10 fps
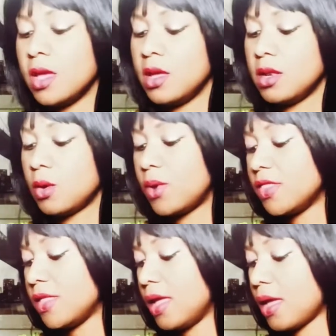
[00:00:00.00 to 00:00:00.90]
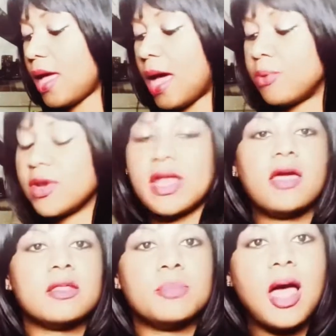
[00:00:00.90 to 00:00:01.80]
Now, one thing I pointed
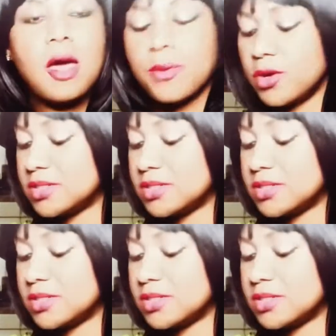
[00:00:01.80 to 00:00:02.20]
out in the blog post